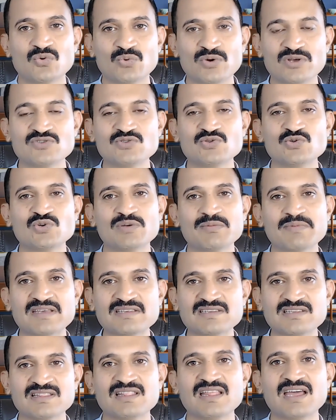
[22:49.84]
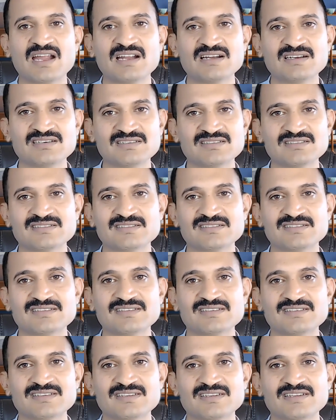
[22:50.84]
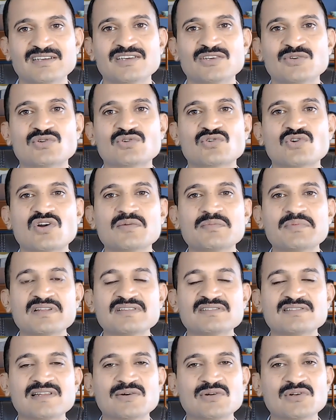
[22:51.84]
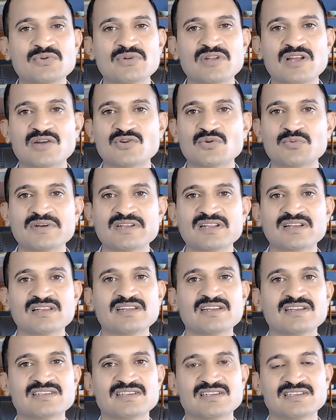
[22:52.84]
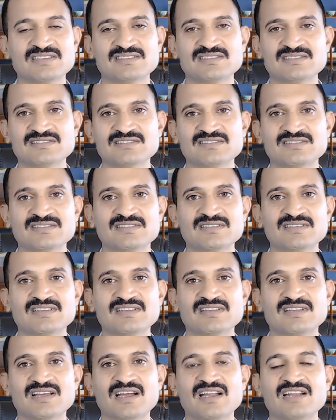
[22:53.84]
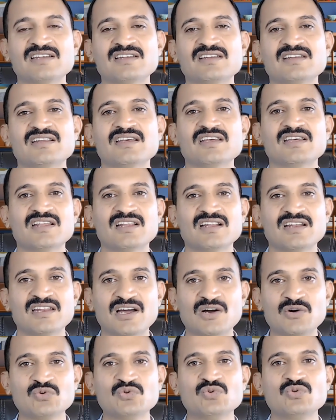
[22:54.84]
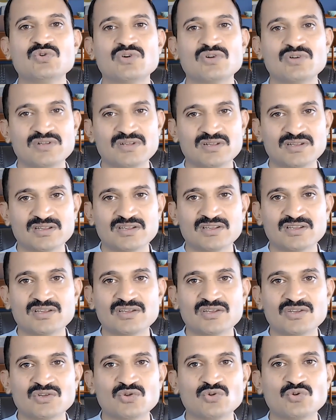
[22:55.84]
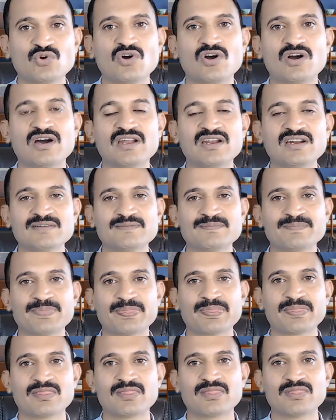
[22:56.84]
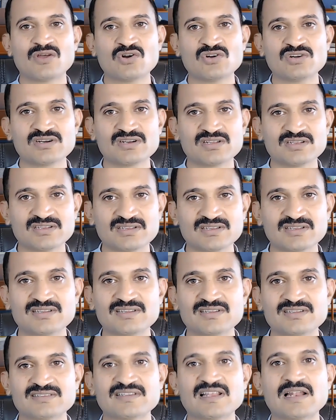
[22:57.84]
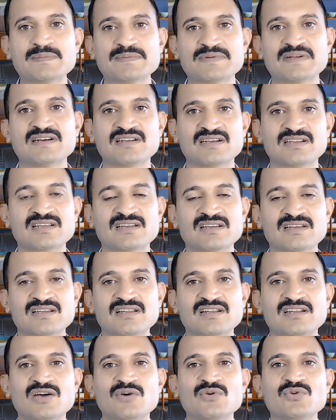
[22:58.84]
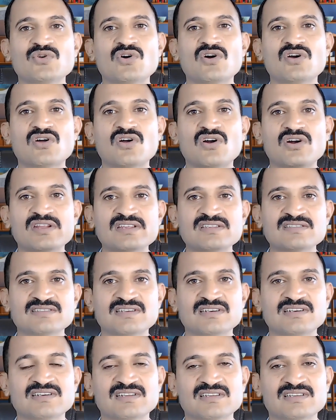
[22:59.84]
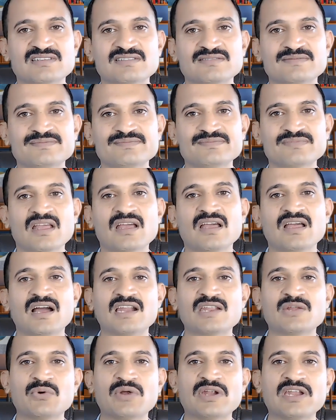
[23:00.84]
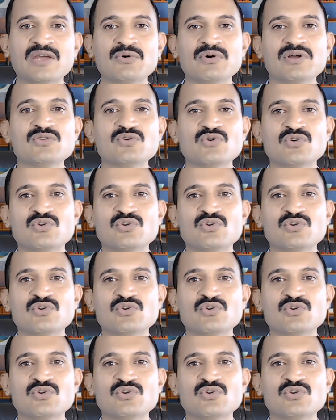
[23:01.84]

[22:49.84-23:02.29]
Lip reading: Once you imagine that, your confidence level will automatically increase. And now you are not self-centric. Now you are audience-centric. And whenever